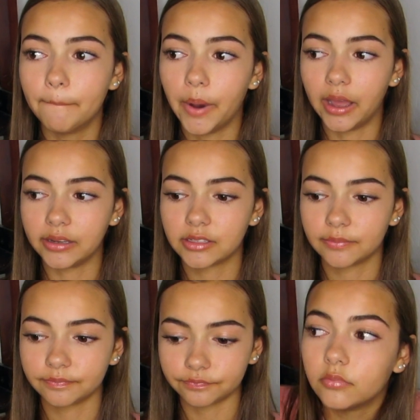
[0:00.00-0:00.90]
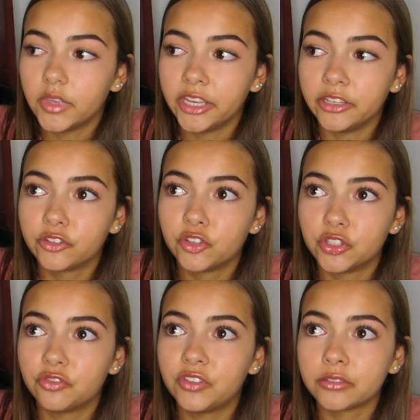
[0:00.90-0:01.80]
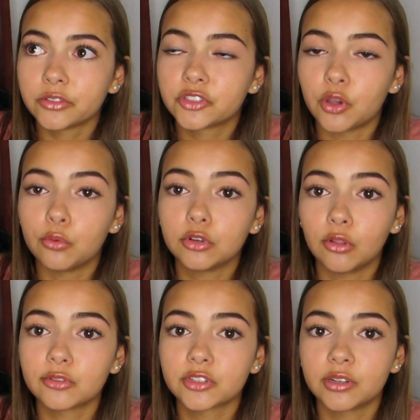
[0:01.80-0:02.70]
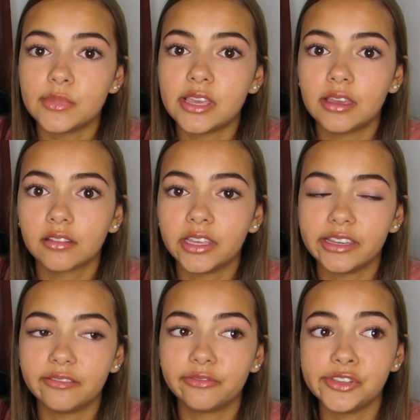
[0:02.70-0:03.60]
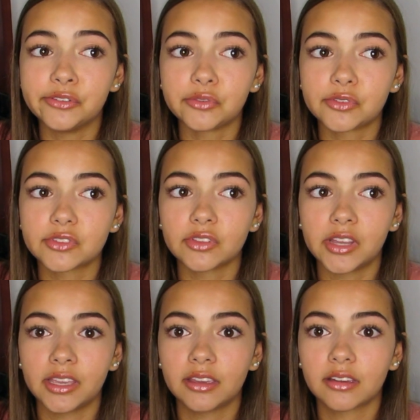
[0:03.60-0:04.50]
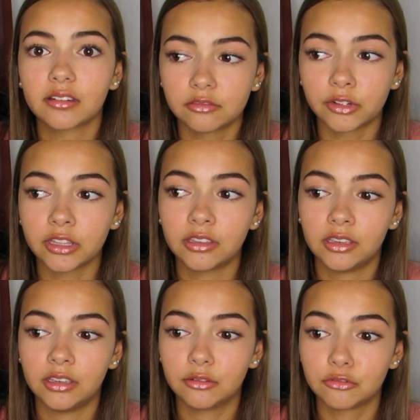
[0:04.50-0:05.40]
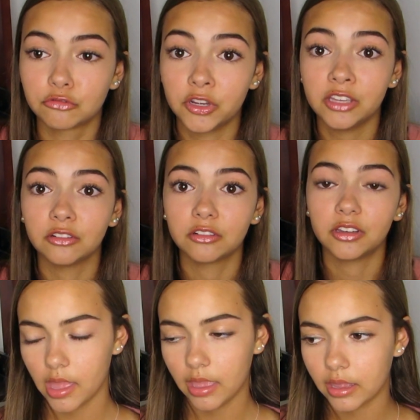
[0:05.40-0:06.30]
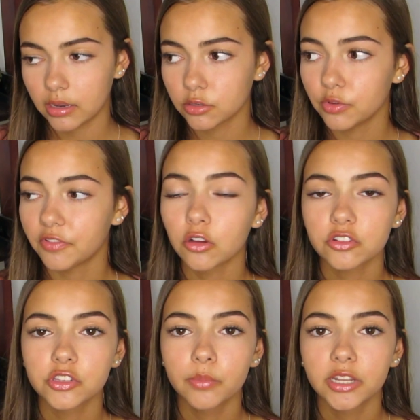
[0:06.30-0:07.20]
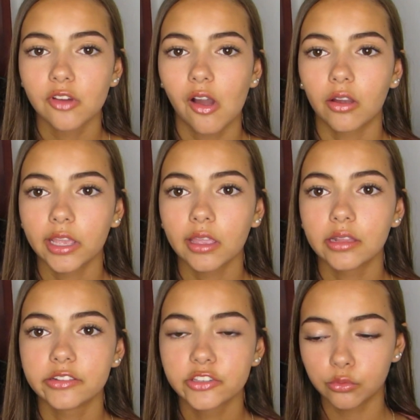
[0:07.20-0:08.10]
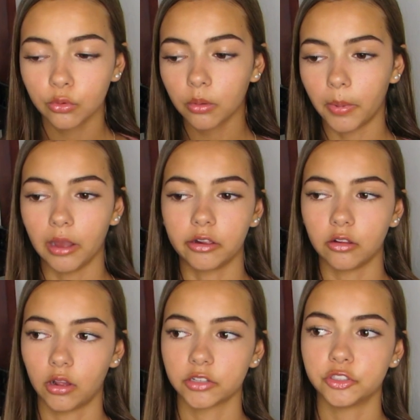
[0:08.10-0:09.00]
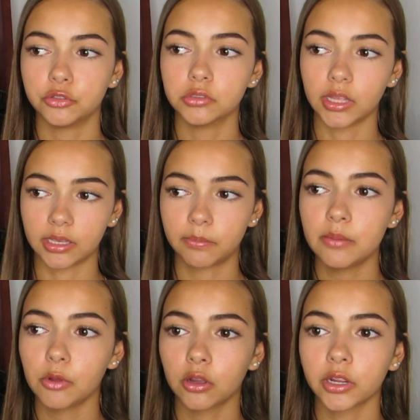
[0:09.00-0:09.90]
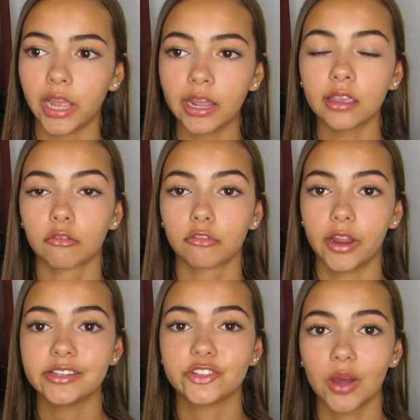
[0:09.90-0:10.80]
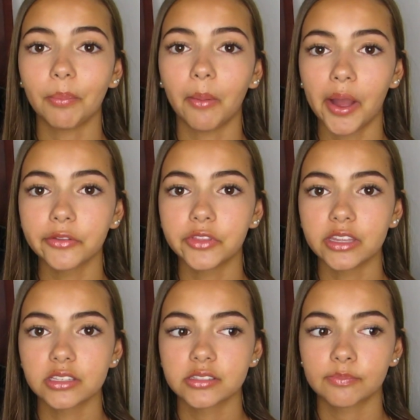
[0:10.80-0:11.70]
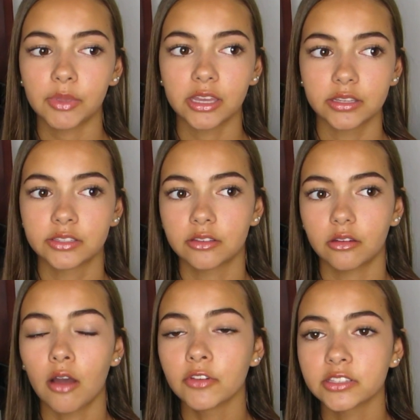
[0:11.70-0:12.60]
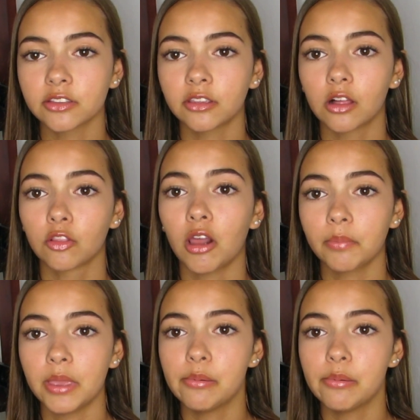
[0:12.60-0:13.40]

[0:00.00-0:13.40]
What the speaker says: but it just feels so close to me. Like, it feels like really real. And we've also been talking in school about it a lot too. Like, people are getting raged up about this because obviously a lot of